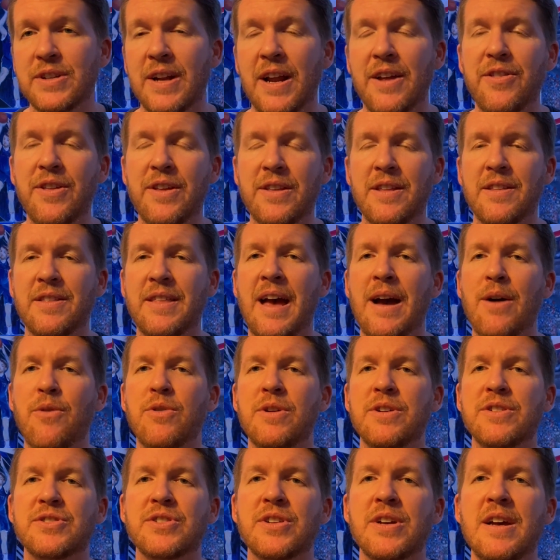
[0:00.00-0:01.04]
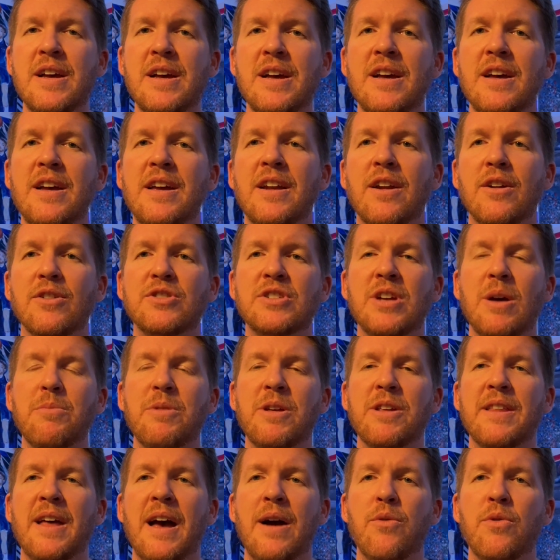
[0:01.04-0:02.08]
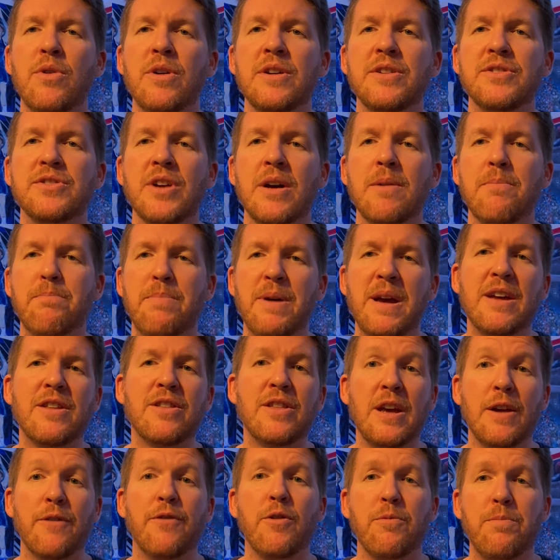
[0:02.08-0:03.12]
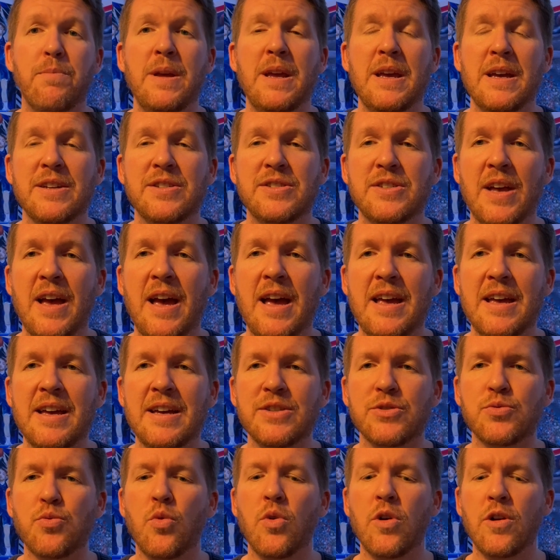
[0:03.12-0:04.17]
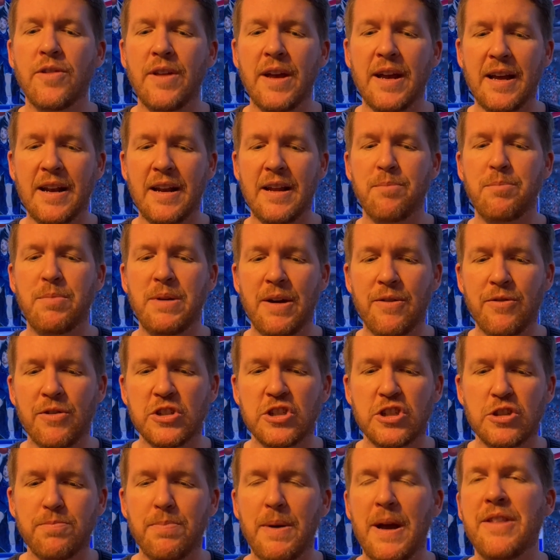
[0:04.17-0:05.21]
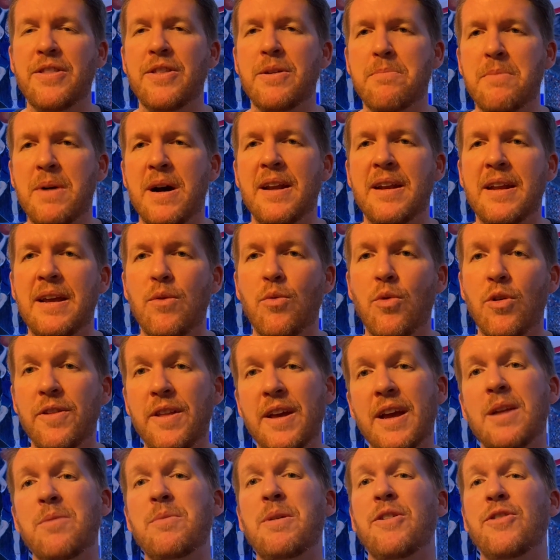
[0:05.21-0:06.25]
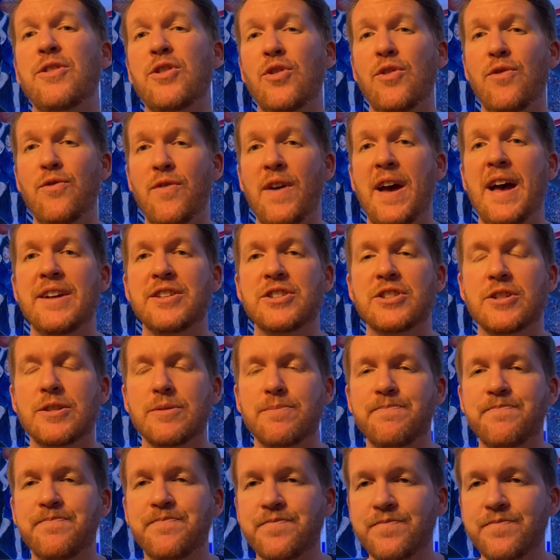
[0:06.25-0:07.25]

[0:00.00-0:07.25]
And I think that that was, you know, something that was a big thing for PSA is, were they going to be able to spend the money? Were they going to be able to invest